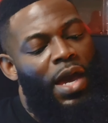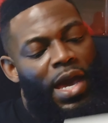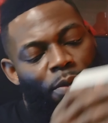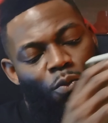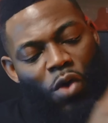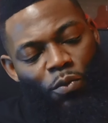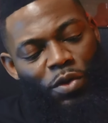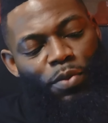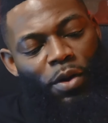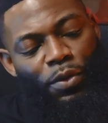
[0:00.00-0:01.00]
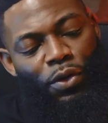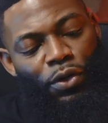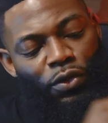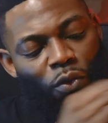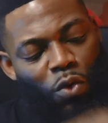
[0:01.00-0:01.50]
And when we pop the
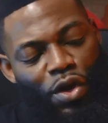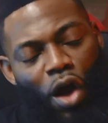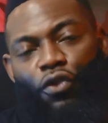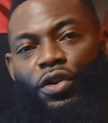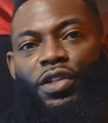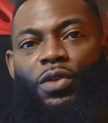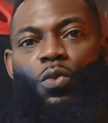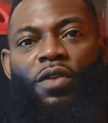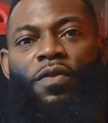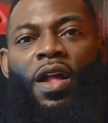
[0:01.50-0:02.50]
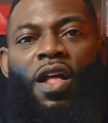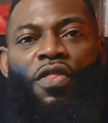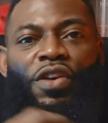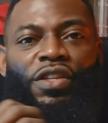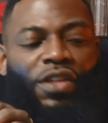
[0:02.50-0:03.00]
hood, we are greeted with
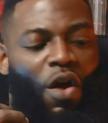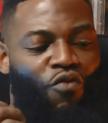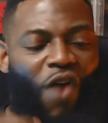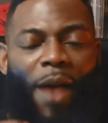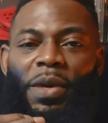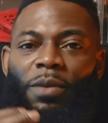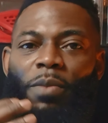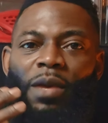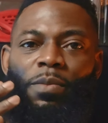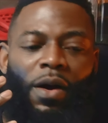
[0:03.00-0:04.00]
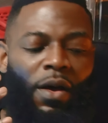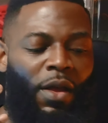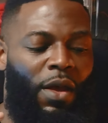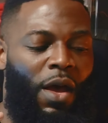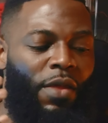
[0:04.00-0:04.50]
this wrapping paper
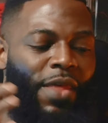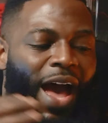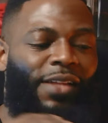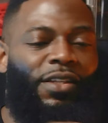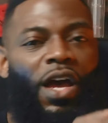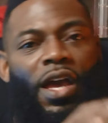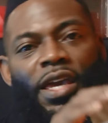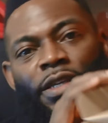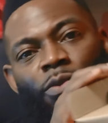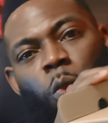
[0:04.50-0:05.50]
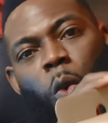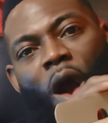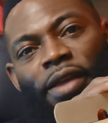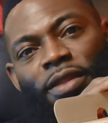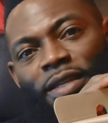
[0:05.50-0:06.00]
that is
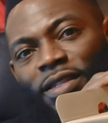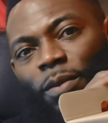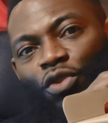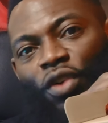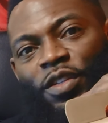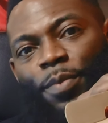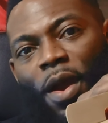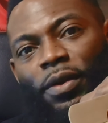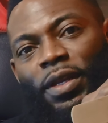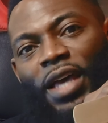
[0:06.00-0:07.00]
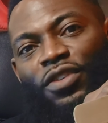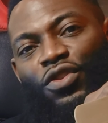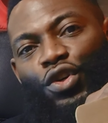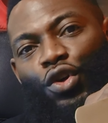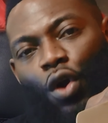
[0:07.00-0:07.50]
white, that's semi-transparent and has
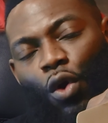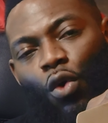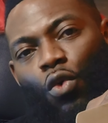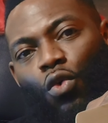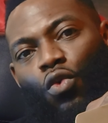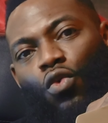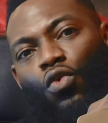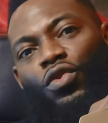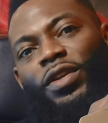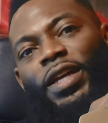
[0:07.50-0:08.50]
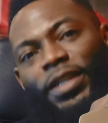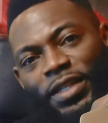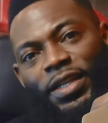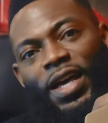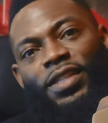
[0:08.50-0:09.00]
the gold
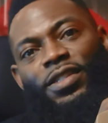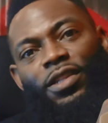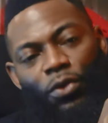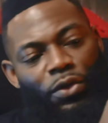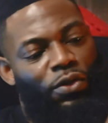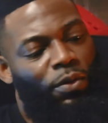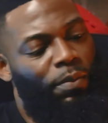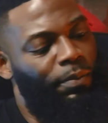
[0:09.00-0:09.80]
Adidas logos on them.